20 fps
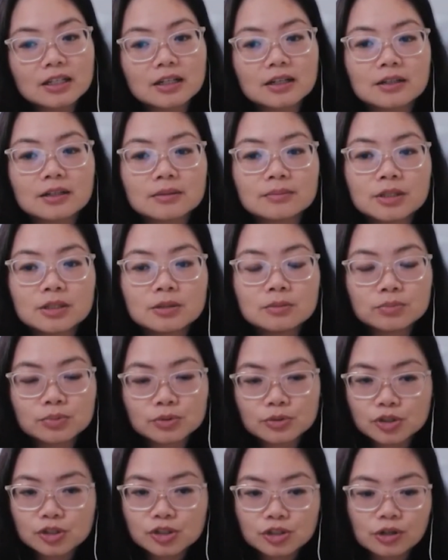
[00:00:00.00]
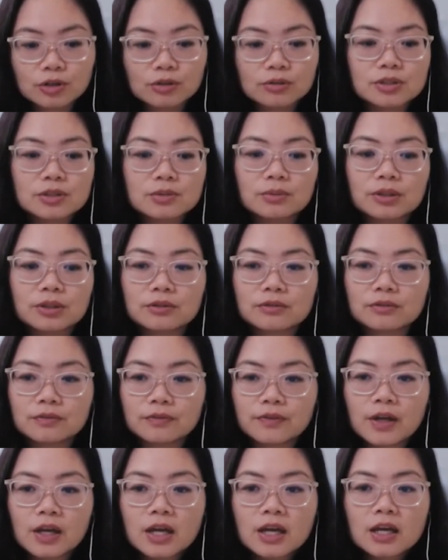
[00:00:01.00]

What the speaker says: And Bunsho is one of